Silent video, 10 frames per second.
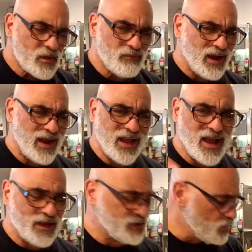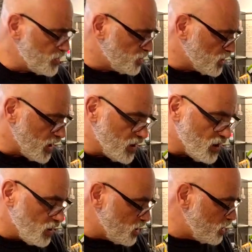I had at Costco in a giant
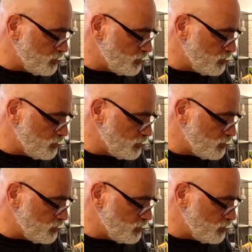hunk.